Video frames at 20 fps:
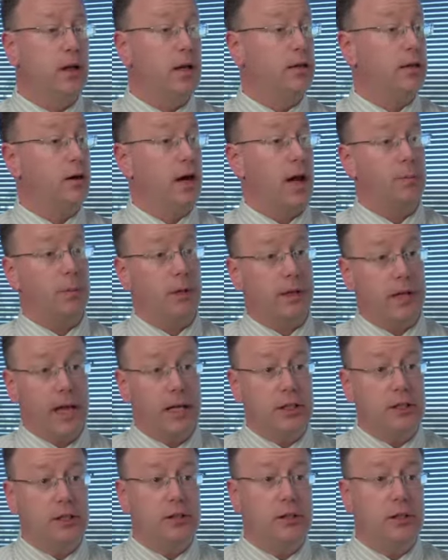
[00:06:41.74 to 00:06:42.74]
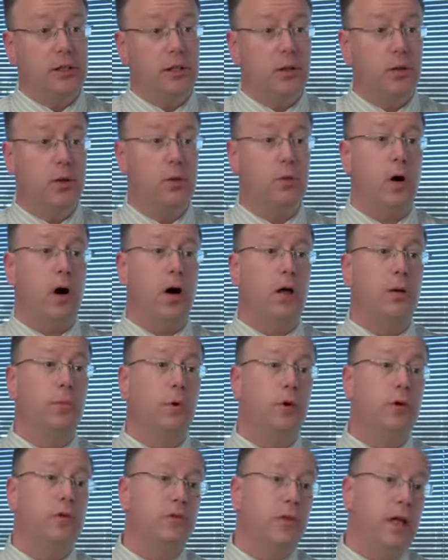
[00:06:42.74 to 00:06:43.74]
Their applications include
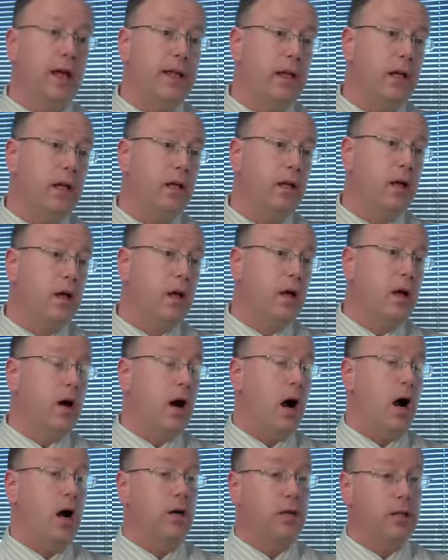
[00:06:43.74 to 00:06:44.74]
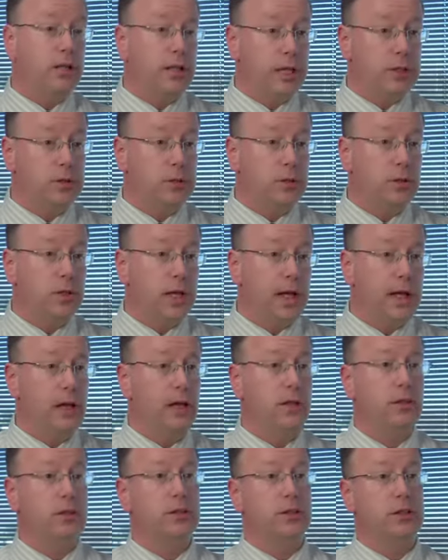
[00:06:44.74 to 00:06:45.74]
automotive lighting, architectural
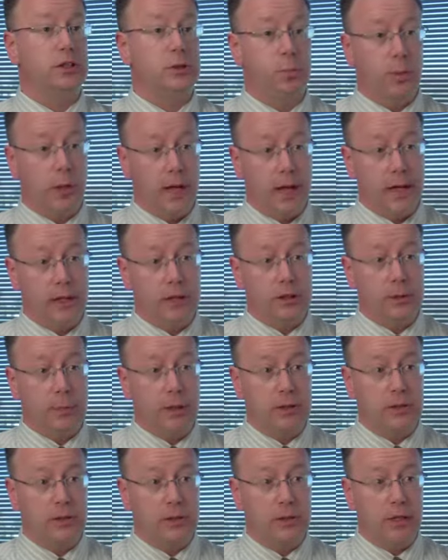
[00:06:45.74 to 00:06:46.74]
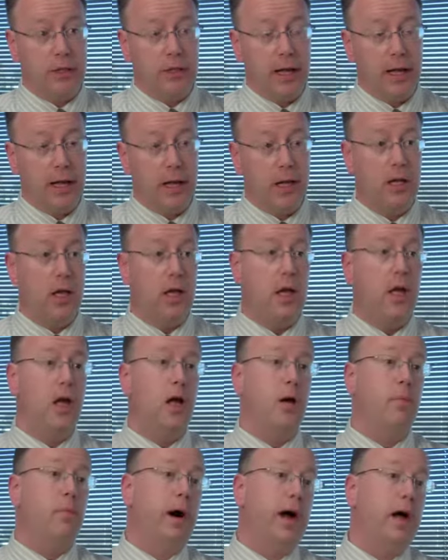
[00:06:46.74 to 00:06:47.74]
lighting, display and specialty lighting,
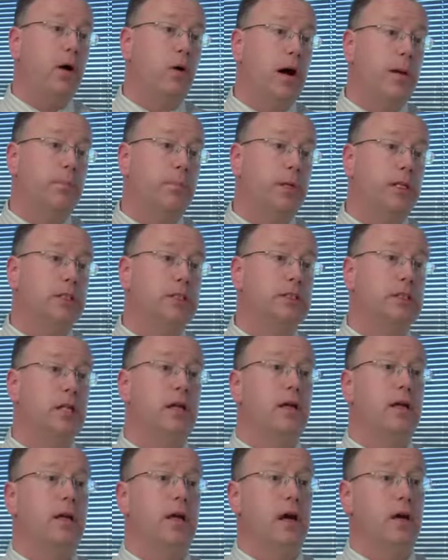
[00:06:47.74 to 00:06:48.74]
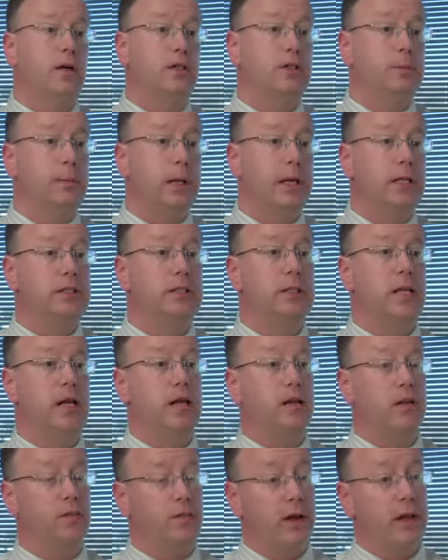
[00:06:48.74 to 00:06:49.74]
biooptics, aerospace,
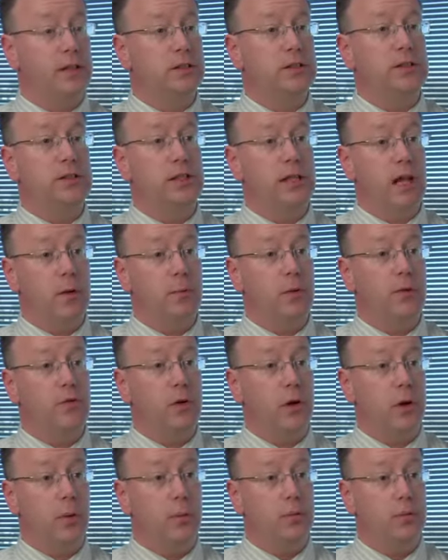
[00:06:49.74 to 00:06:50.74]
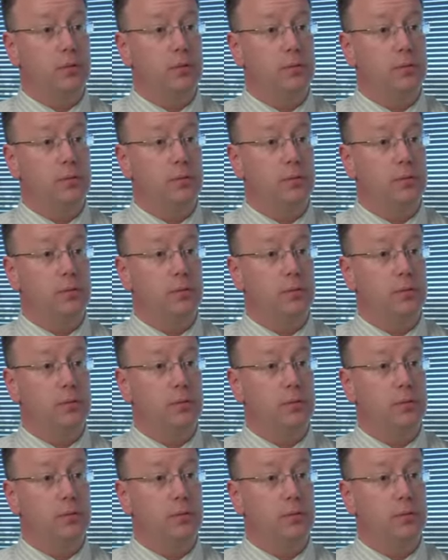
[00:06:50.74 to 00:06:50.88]
and defense, to name a few.